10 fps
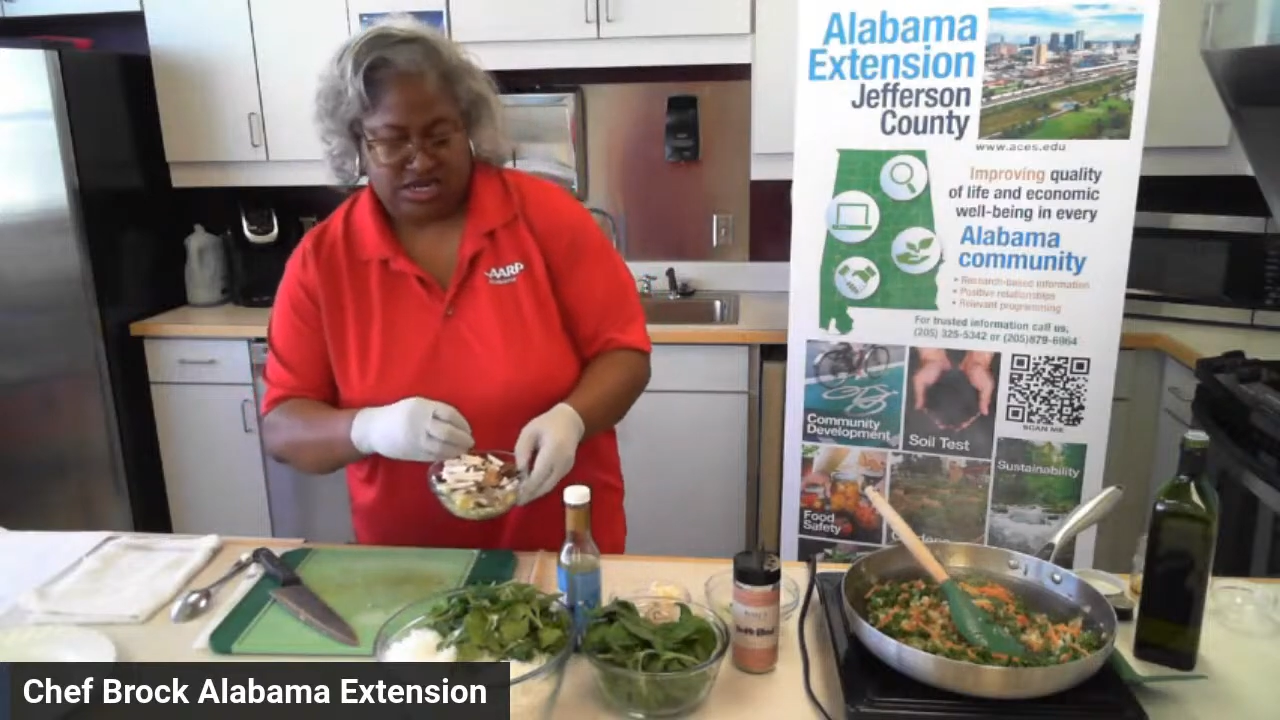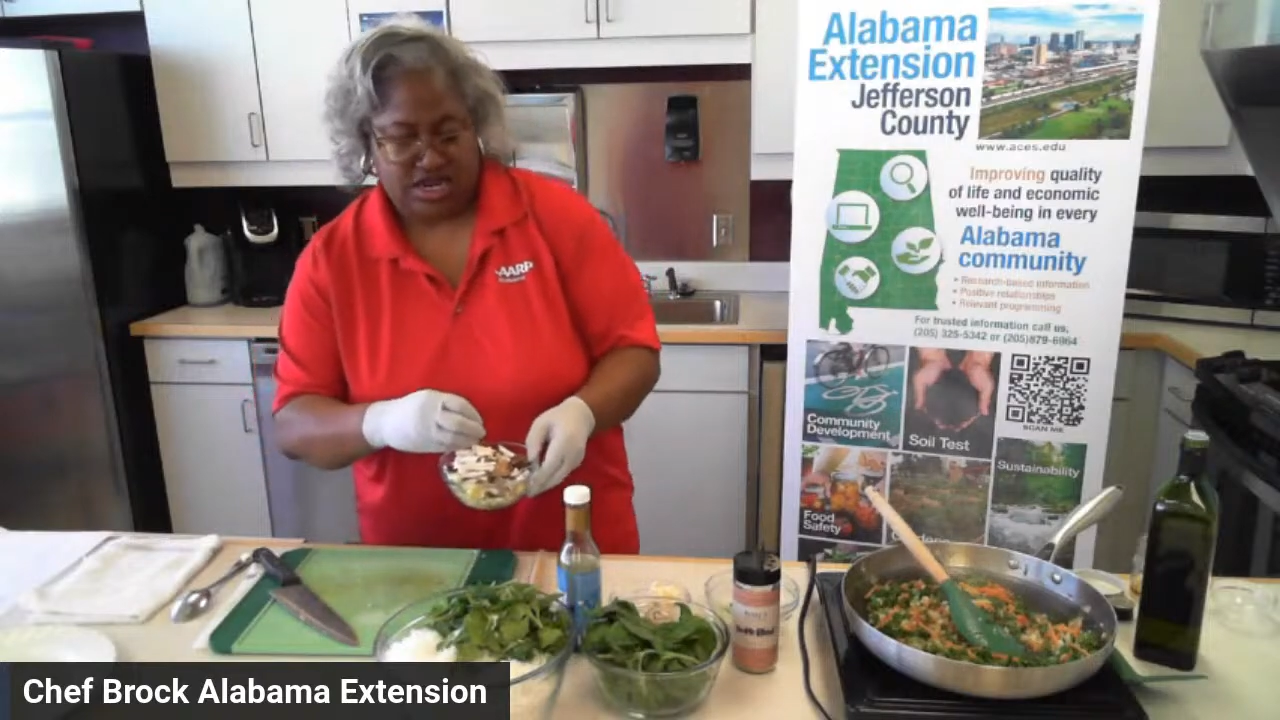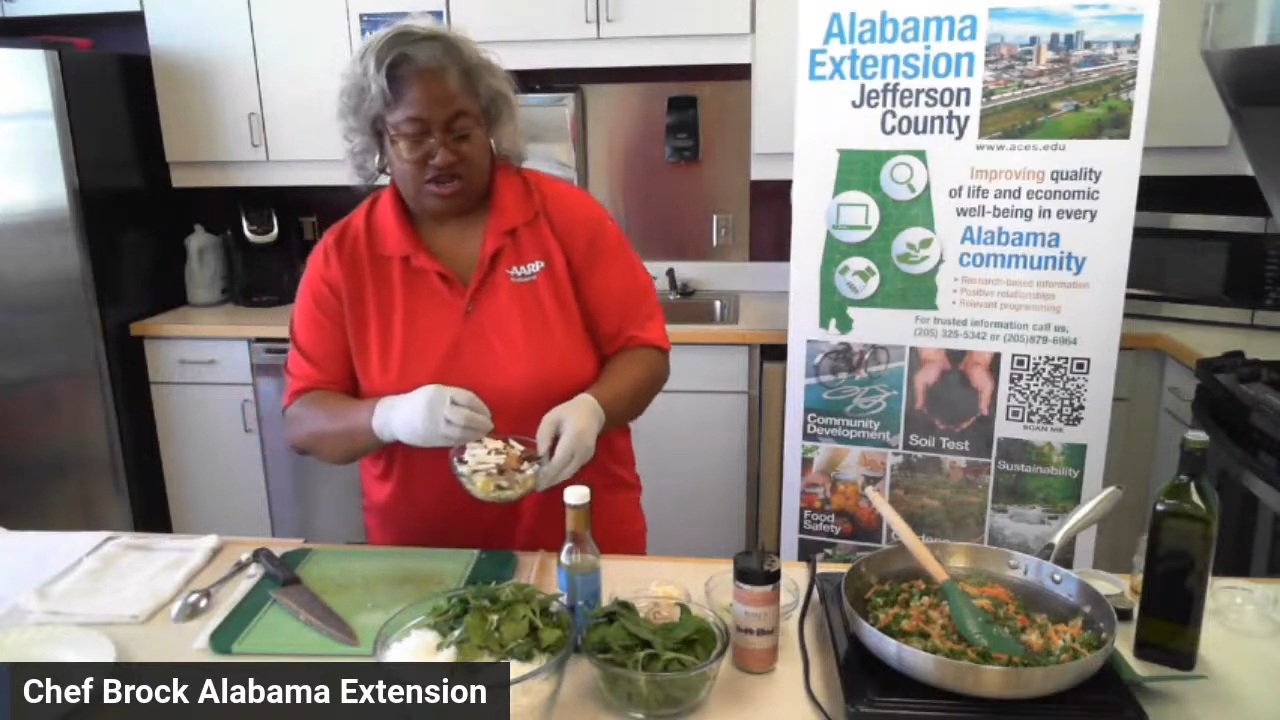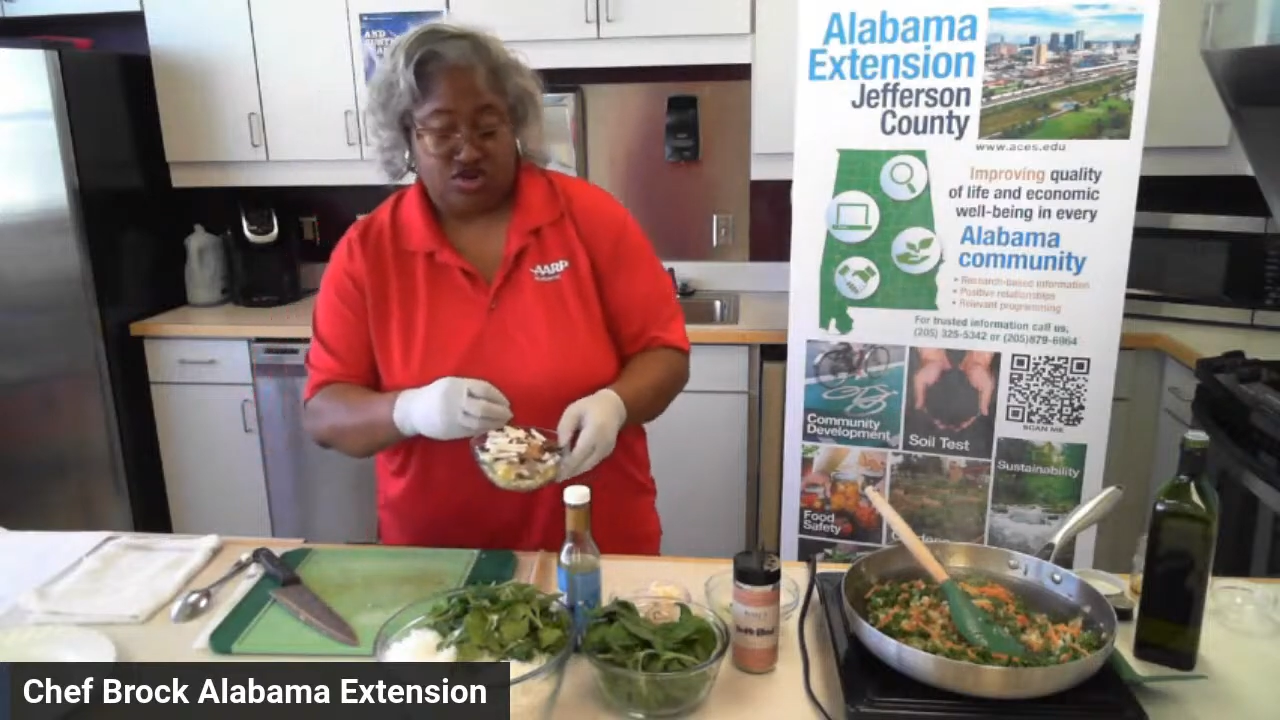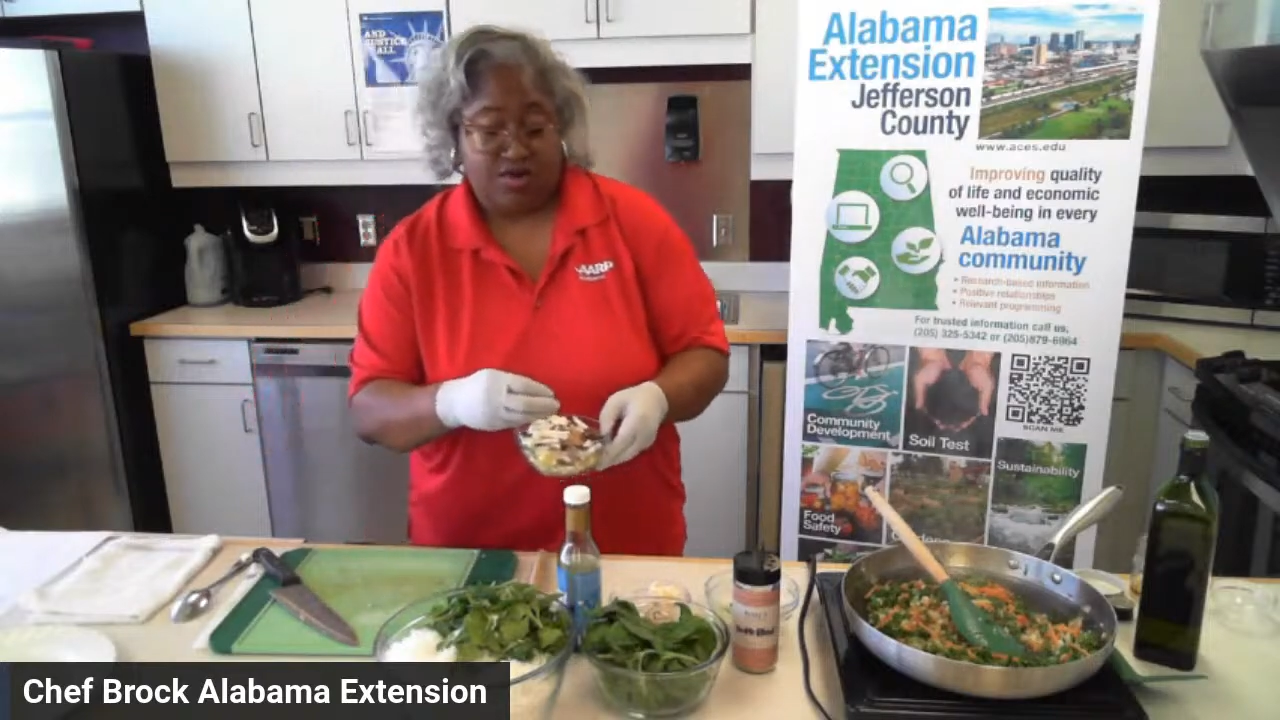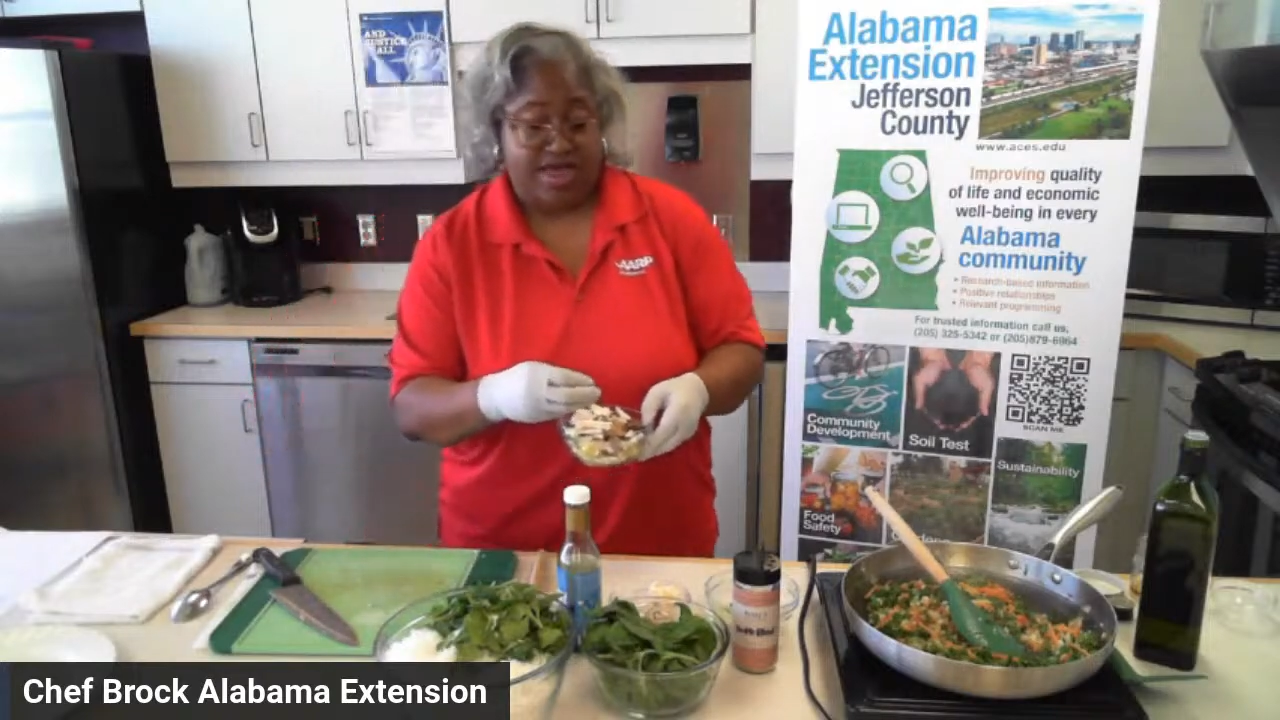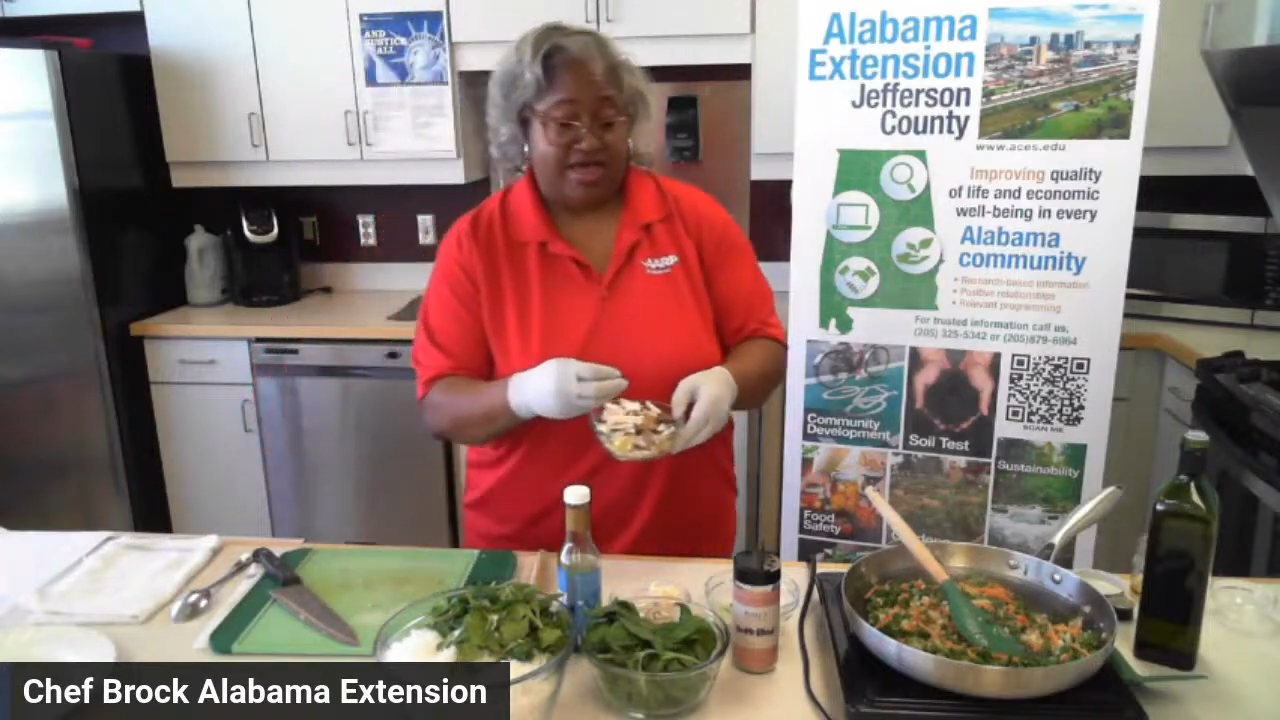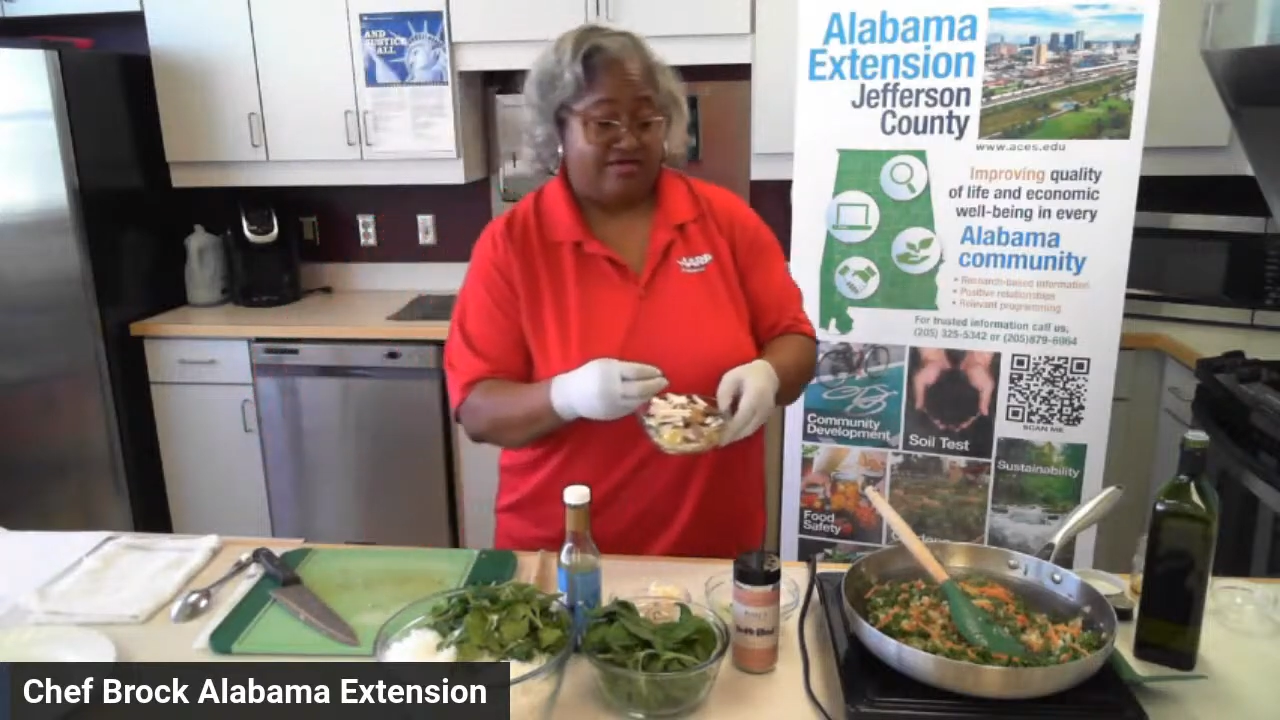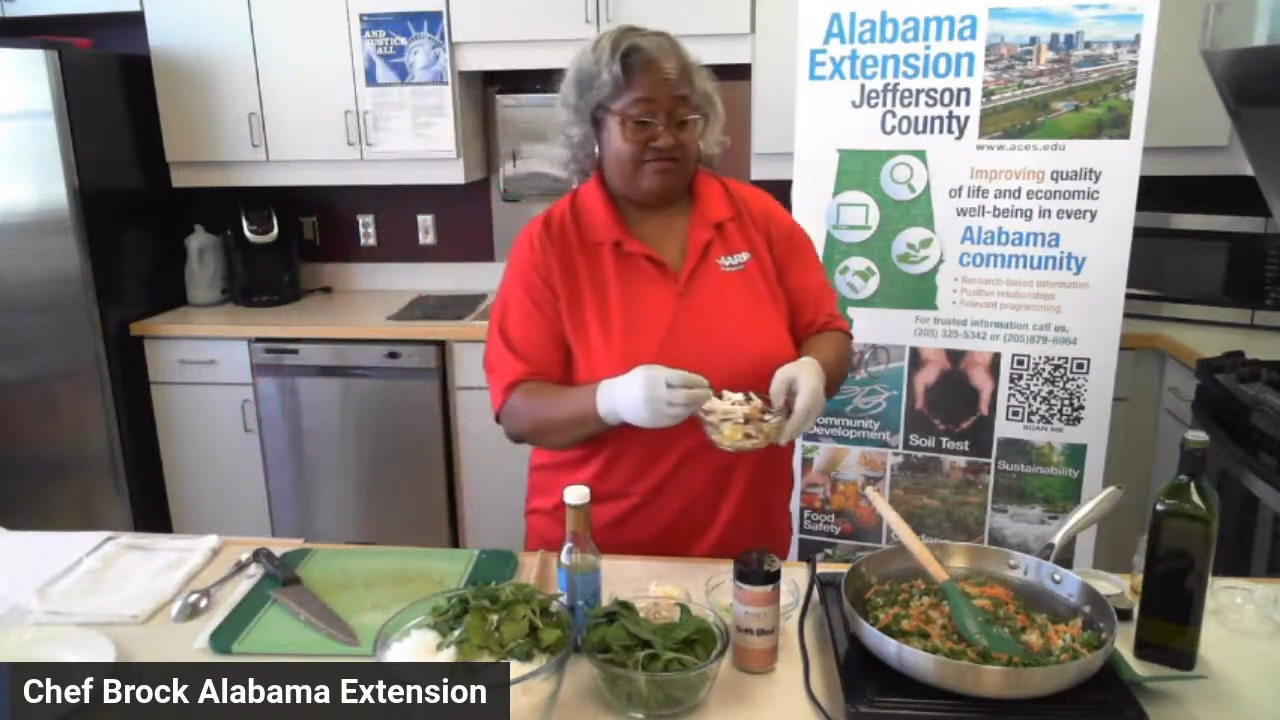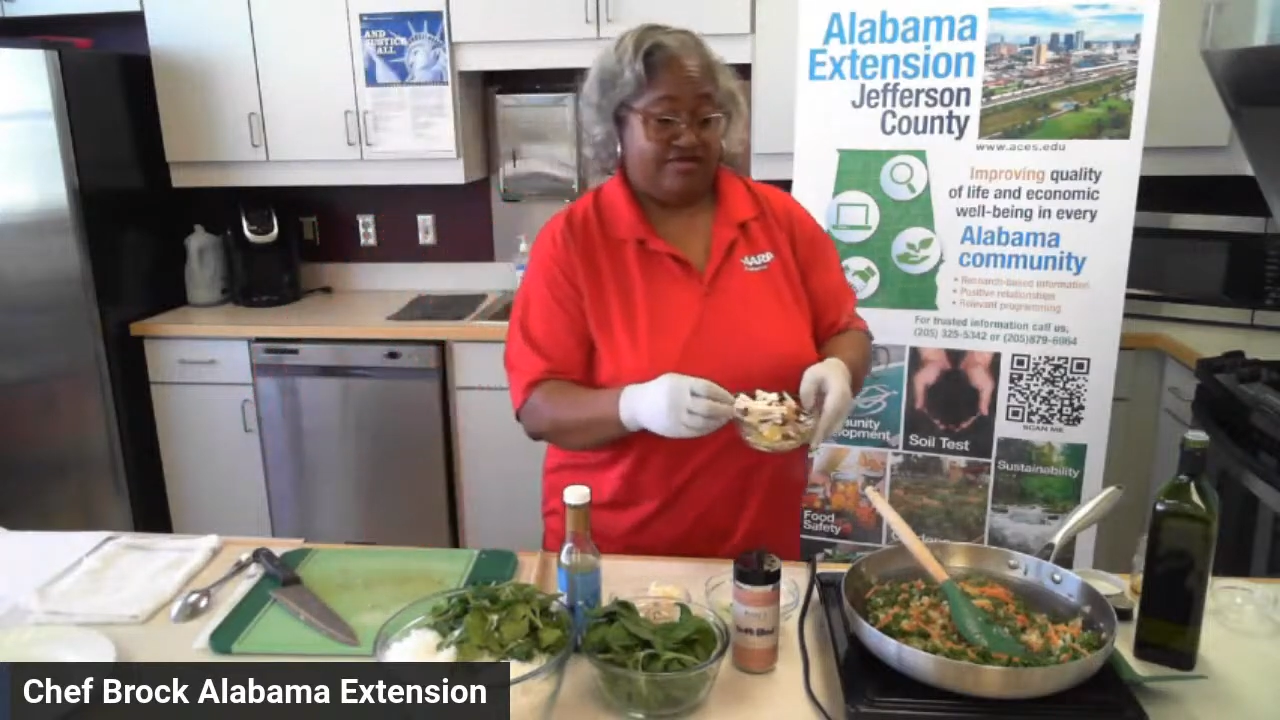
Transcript: and you don't have